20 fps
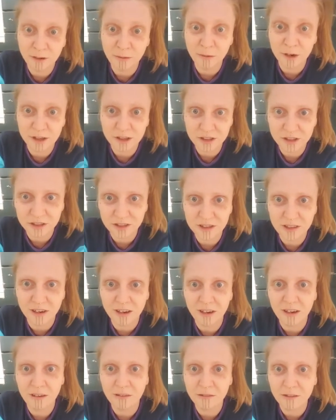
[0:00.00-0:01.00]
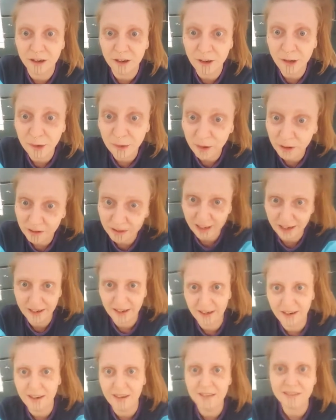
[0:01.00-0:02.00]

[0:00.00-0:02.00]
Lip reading: watch yourself, are you okay?